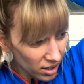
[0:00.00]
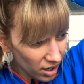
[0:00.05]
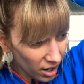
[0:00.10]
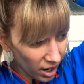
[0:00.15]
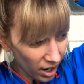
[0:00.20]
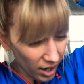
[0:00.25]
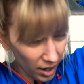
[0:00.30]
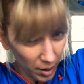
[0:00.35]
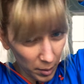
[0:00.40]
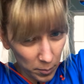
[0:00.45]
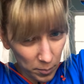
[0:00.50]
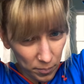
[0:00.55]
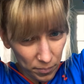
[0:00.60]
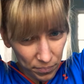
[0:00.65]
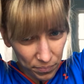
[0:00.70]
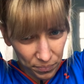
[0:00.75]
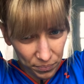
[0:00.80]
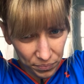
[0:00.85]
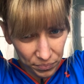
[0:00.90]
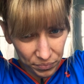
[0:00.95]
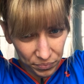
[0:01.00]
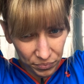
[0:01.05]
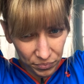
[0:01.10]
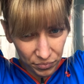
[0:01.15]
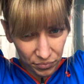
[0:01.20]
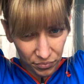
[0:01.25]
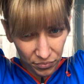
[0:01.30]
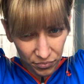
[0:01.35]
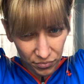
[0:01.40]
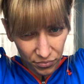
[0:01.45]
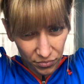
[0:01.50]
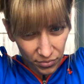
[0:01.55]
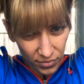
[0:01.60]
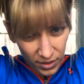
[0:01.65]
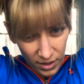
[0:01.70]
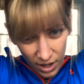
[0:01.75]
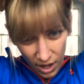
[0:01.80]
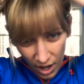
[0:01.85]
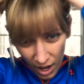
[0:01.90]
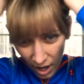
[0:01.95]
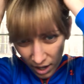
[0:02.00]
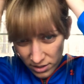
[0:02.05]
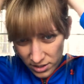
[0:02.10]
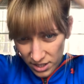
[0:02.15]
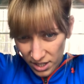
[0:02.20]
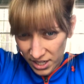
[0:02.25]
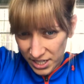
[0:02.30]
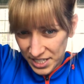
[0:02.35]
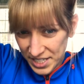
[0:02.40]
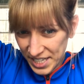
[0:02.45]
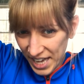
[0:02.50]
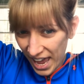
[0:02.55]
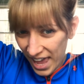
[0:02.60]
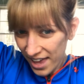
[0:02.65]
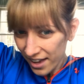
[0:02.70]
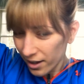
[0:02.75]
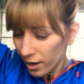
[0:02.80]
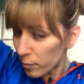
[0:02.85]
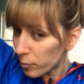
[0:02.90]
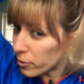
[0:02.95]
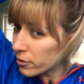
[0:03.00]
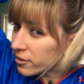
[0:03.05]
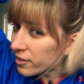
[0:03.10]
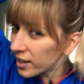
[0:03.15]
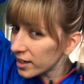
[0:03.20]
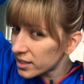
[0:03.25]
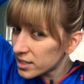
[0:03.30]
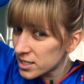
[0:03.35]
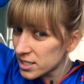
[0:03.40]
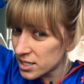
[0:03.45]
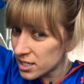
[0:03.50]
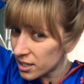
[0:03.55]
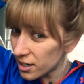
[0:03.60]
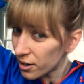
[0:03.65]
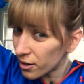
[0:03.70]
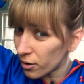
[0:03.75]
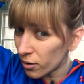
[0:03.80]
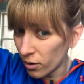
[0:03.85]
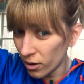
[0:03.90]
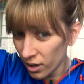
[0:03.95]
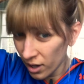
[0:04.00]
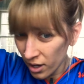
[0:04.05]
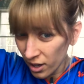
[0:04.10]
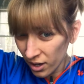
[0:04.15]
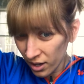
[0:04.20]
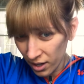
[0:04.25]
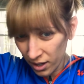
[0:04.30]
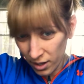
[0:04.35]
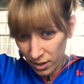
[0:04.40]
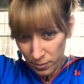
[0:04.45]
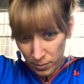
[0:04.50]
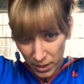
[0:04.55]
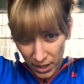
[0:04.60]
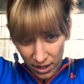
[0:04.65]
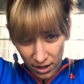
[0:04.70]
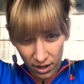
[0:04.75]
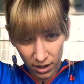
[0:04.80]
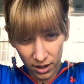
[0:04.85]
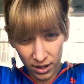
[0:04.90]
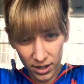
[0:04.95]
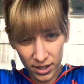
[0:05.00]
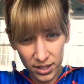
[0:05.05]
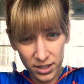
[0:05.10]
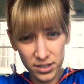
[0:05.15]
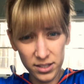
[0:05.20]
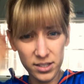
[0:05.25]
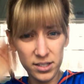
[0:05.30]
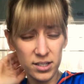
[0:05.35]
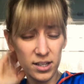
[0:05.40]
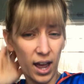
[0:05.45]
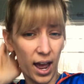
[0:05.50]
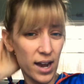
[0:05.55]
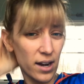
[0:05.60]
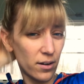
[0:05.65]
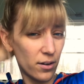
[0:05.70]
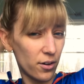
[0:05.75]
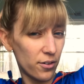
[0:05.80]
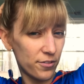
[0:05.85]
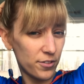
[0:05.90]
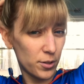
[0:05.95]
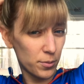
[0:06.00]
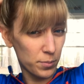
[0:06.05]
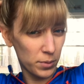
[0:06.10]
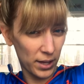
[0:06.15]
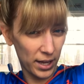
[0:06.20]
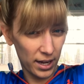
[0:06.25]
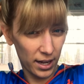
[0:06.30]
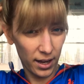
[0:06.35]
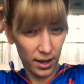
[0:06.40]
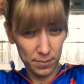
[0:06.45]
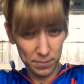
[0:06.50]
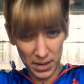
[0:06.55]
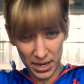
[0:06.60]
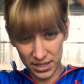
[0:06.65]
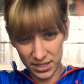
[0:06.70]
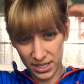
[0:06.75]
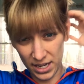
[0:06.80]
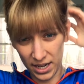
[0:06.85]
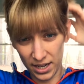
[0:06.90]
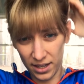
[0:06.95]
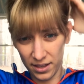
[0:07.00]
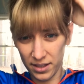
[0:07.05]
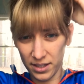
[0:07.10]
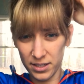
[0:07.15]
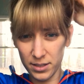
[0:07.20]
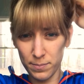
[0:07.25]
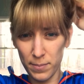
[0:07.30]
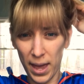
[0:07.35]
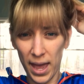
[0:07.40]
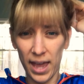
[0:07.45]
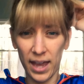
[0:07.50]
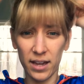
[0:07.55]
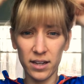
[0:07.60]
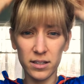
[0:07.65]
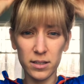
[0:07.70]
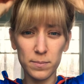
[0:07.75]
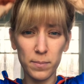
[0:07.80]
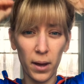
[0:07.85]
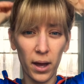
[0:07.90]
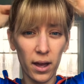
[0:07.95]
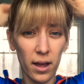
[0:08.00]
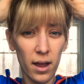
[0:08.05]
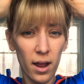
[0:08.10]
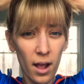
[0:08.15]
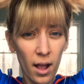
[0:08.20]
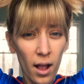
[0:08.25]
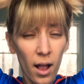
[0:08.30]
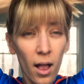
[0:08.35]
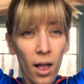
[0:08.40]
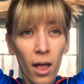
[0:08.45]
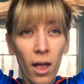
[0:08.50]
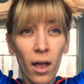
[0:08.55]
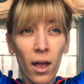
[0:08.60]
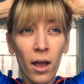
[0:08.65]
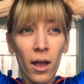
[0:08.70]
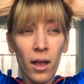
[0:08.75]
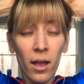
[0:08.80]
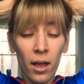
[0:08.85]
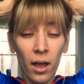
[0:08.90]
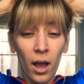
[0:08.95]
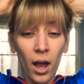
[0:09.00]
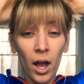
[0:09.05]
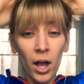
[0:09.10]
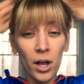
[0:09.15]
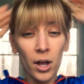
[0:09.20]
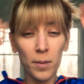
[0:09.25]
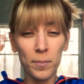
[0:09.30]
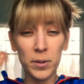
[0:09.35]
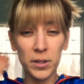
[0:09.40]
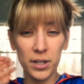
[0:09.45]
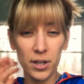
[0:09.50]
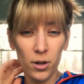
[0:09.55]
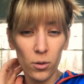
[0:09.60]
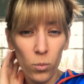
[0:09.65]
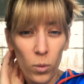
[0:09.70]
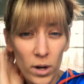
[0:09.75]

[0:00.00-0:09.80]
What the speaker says: I was gonna say a couple things to you because I don't know if you're planning on maintaining these bangs, but a couple little